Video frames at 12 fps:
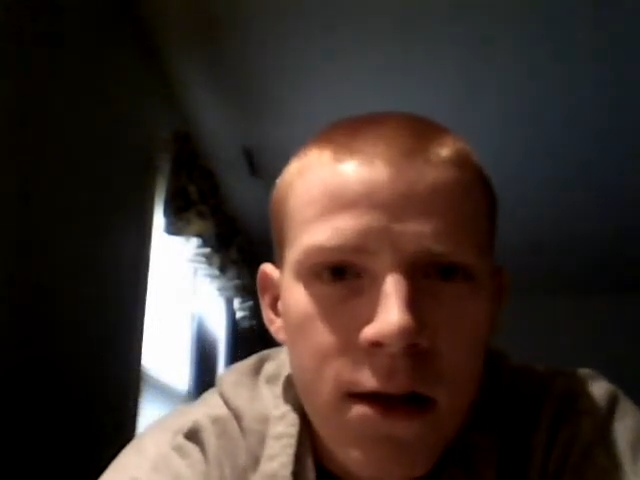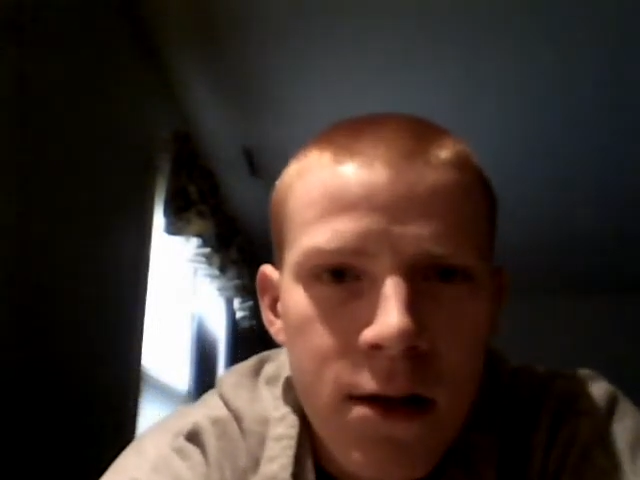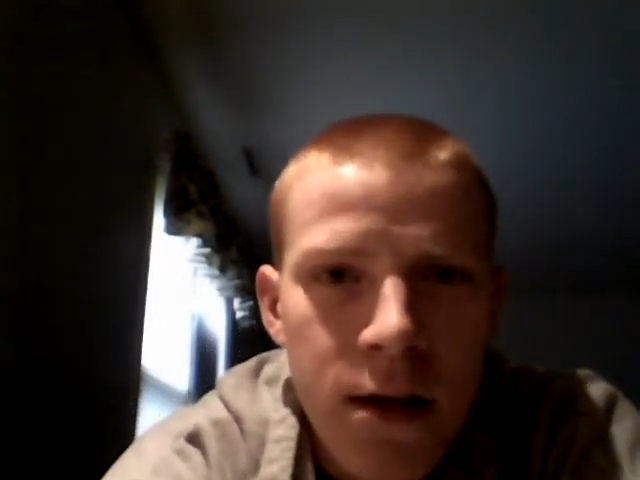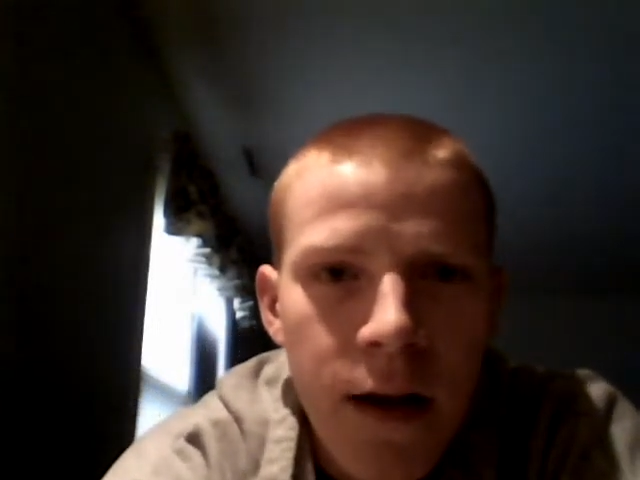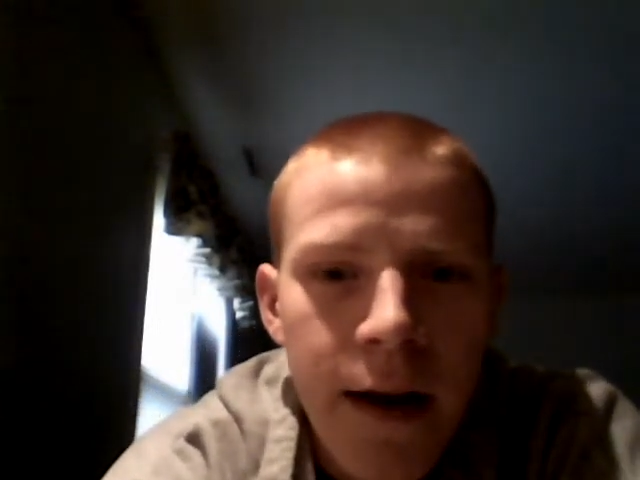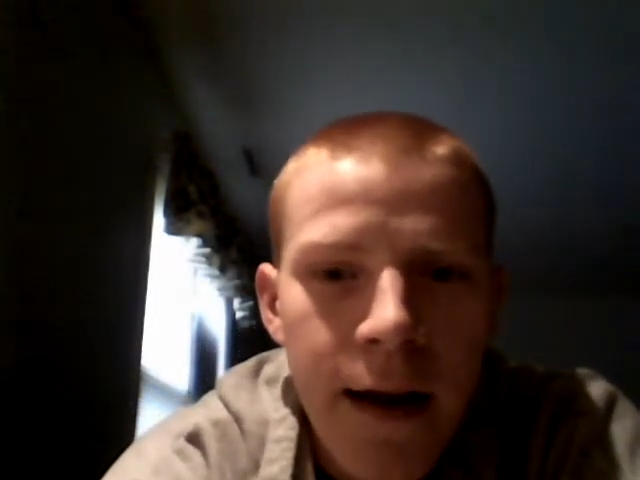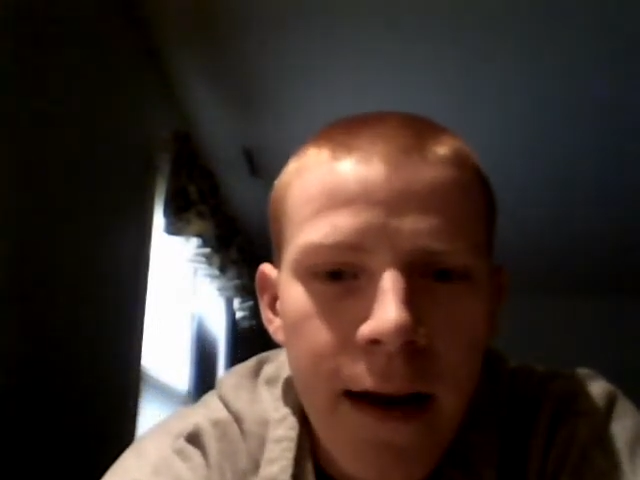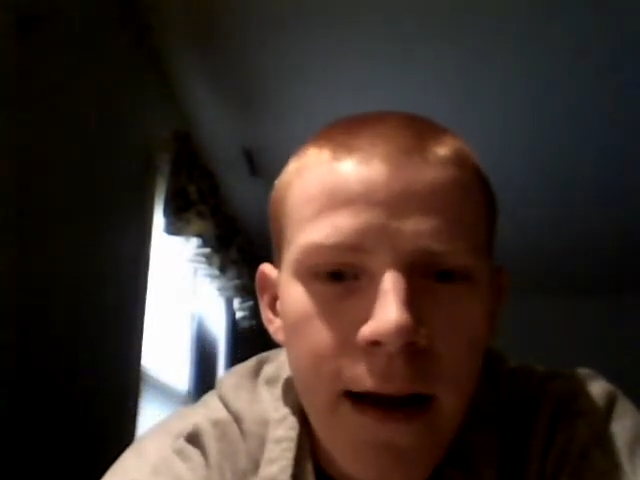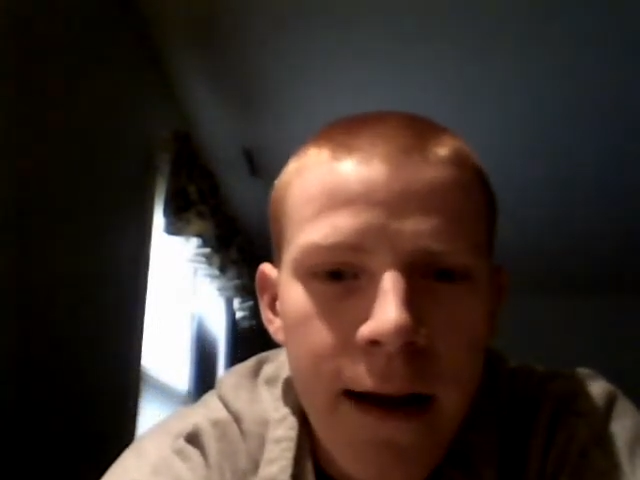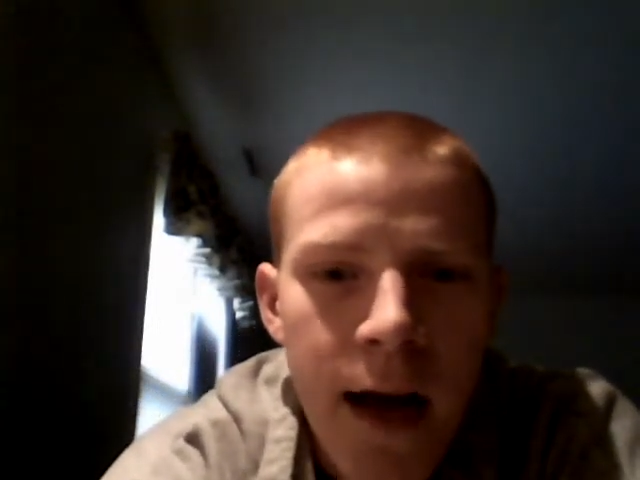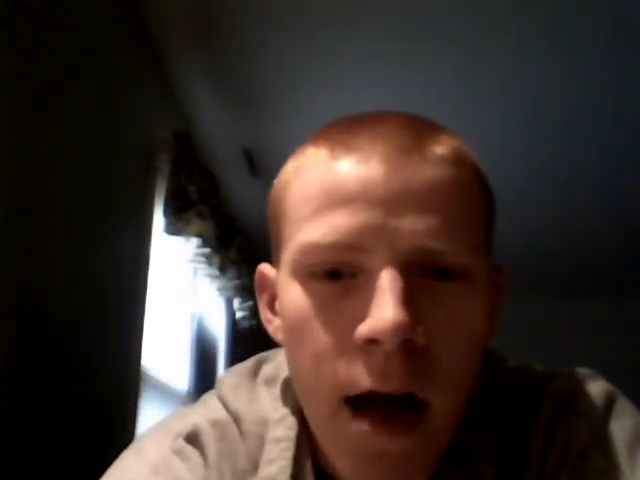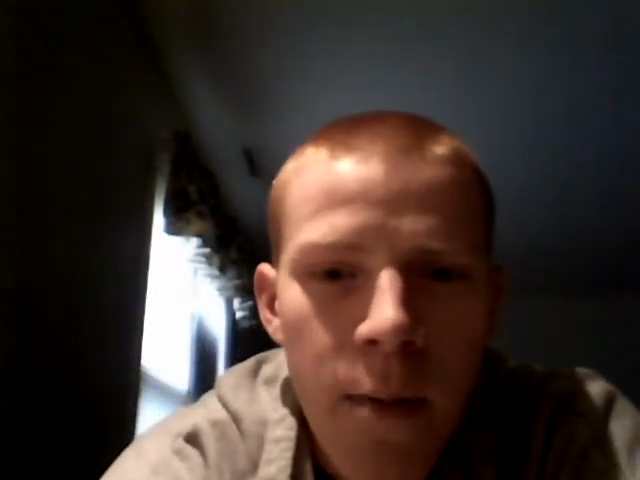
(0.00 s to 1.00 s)
So then I,
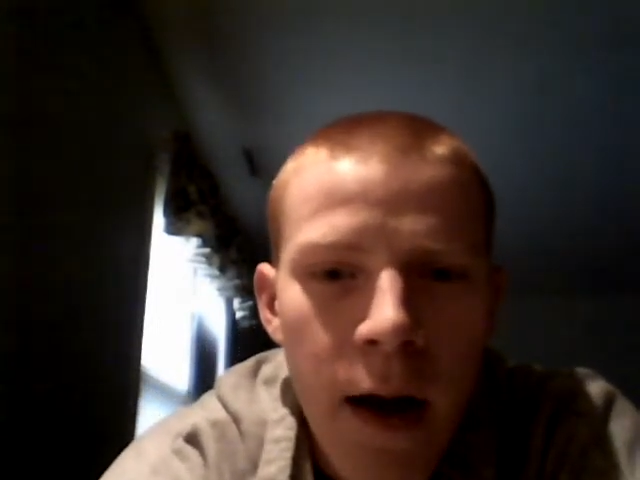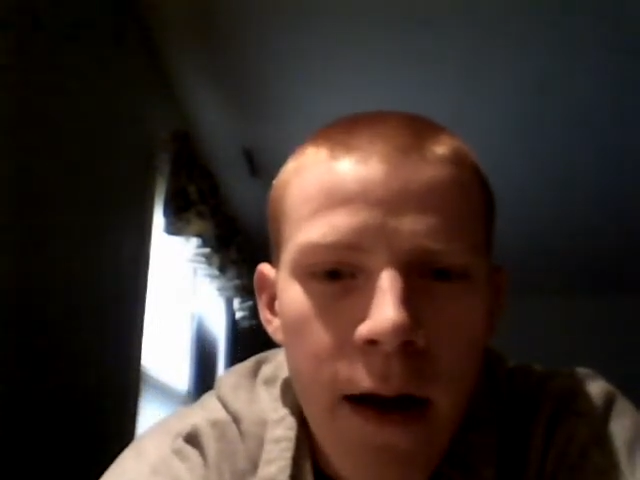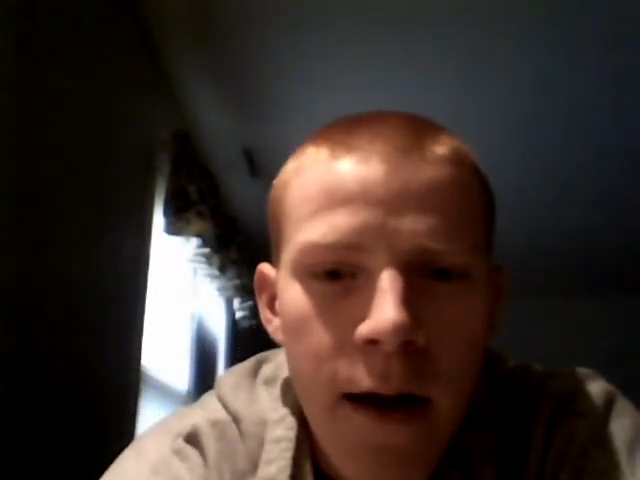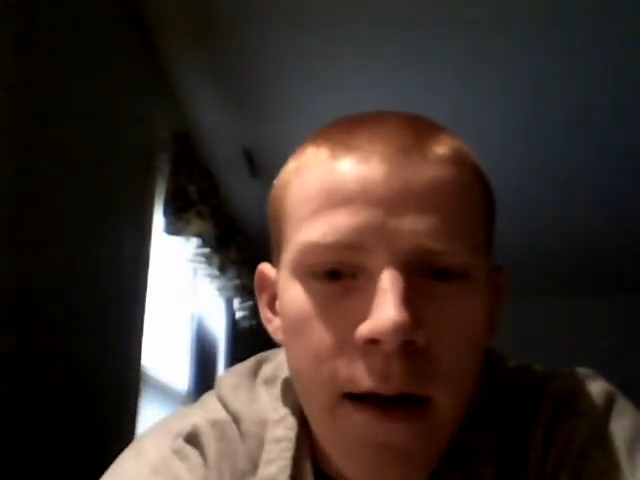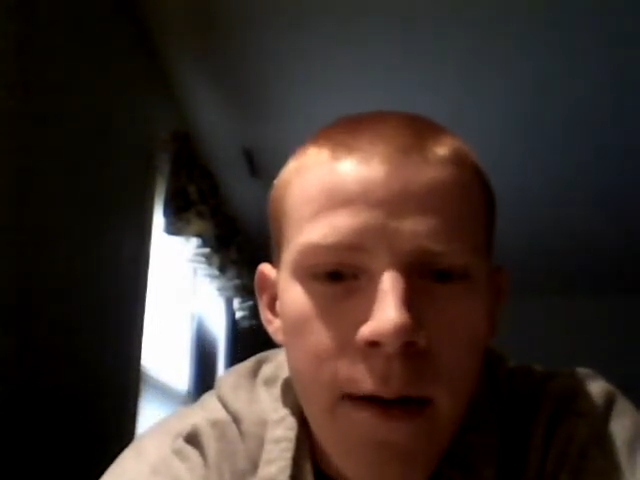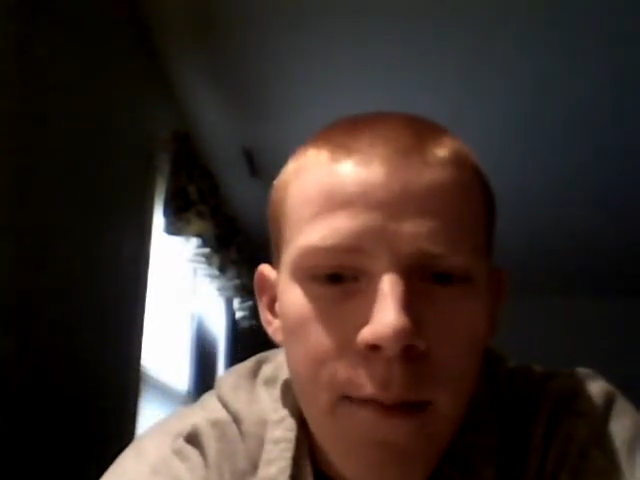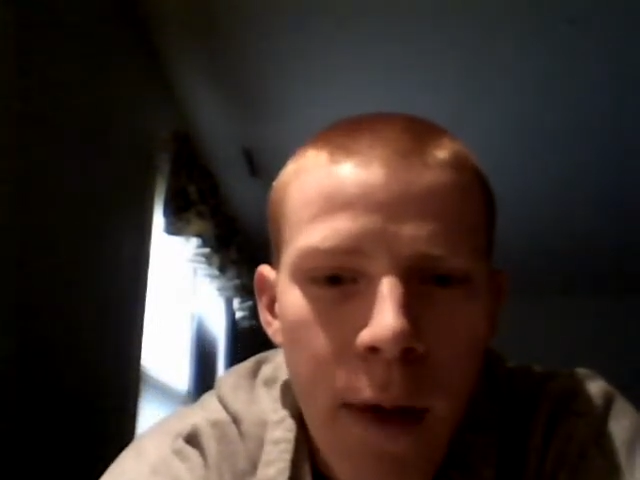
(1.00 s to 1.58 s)
I got my,